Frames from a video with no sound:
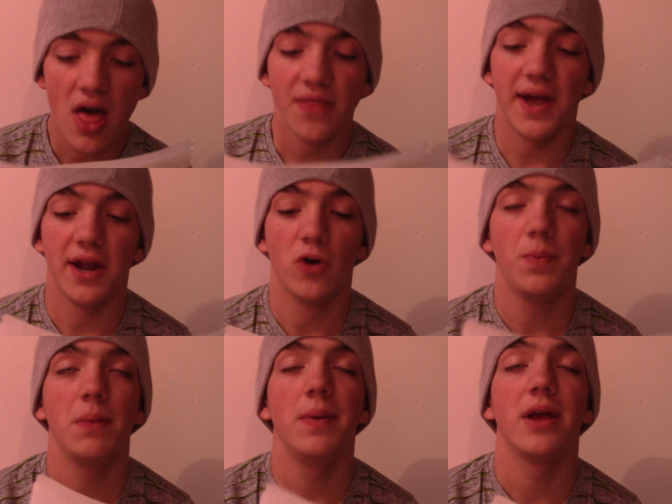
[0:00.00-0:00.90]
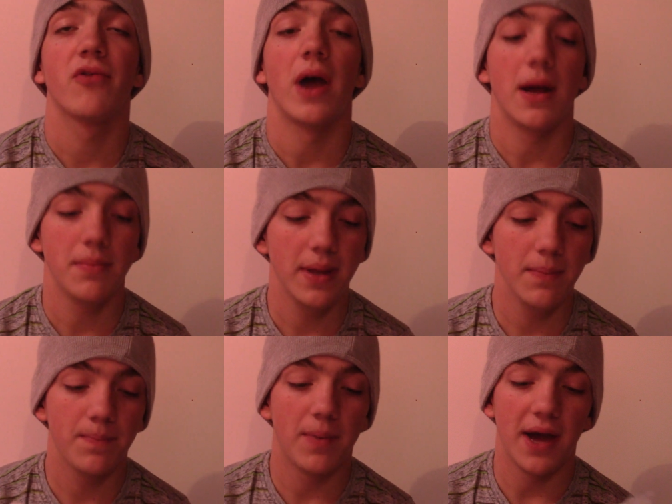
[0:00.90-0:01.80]
Then OPP grabbed
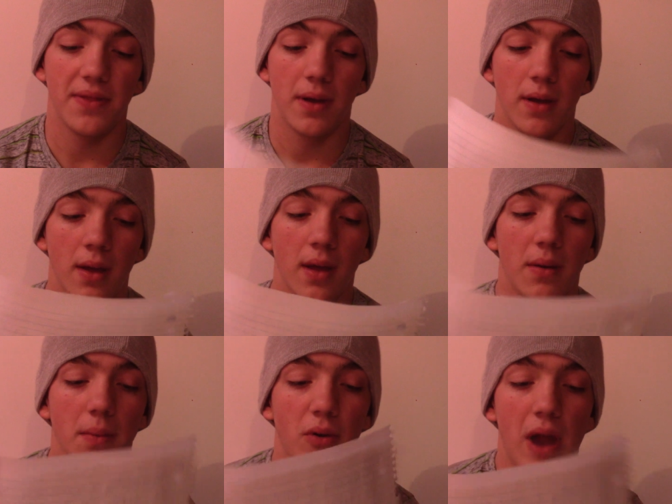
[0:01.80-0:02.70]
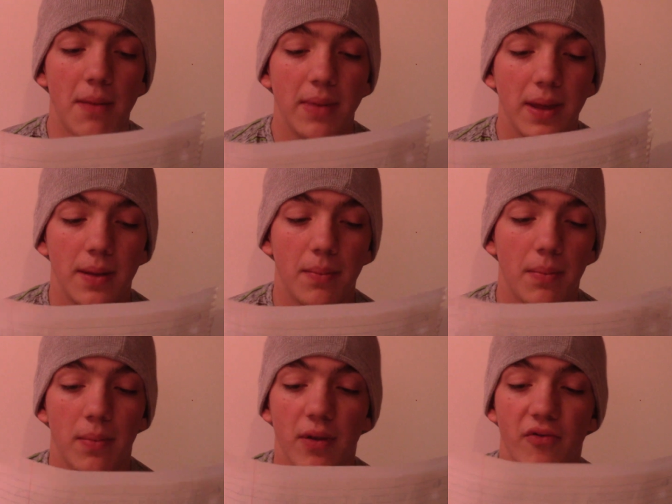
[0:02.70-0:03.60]
the
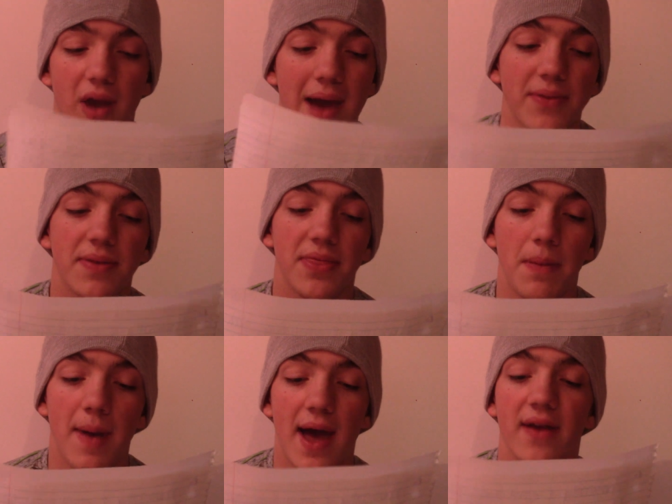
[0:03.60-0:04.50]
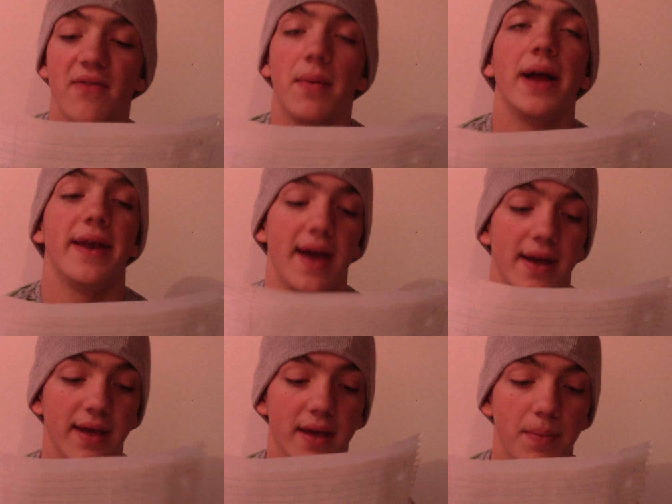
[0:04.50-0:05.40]
back of my
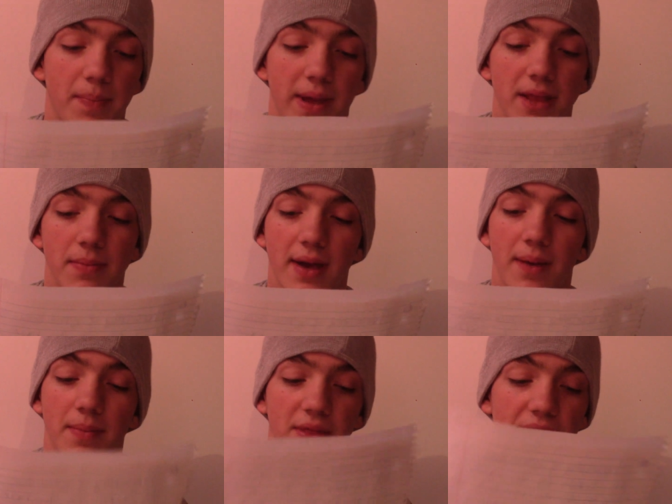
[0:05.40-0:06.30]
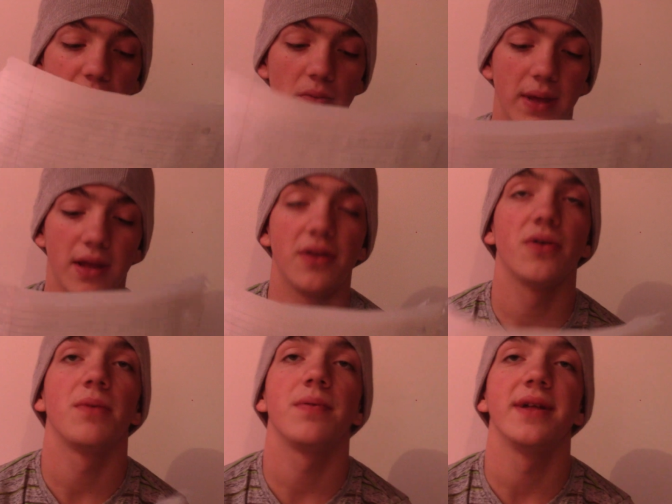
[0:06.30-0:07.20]
neck, picked me up, and threw me into
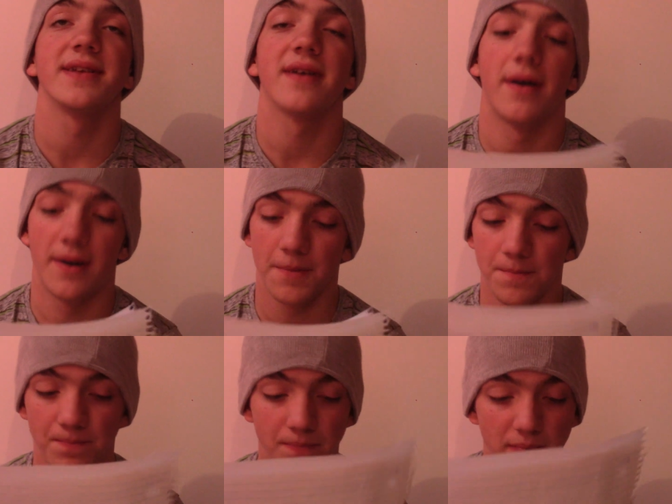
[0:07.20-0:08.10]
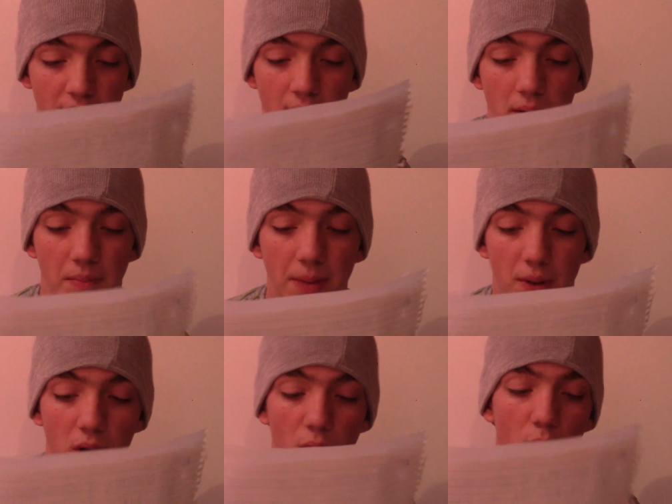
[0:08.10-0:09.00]
the police car.
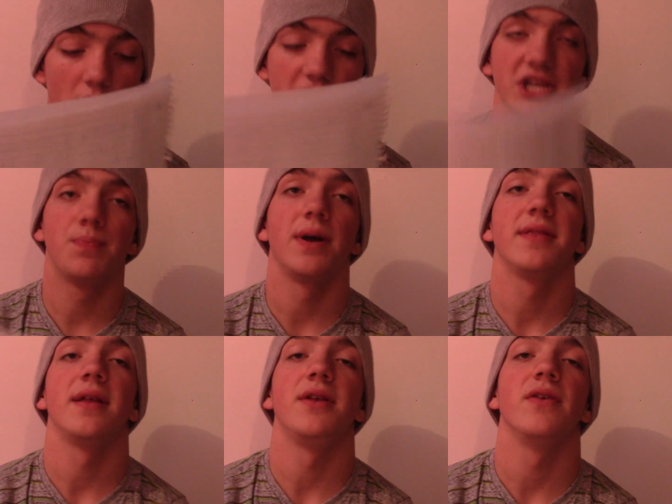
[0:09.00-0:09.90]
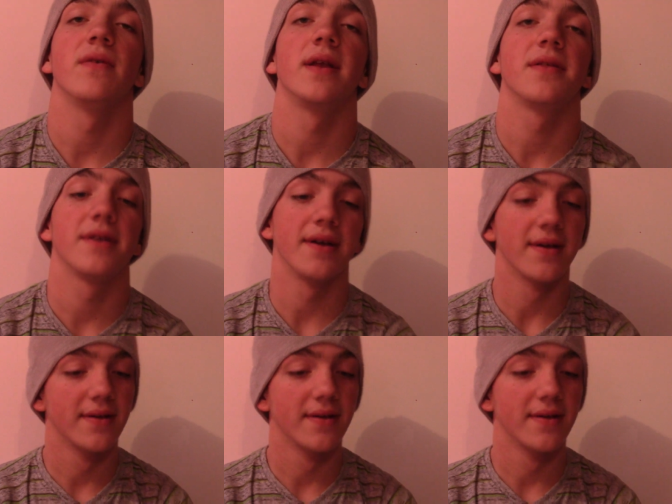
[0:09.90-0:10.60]
People watched but didn't do anything.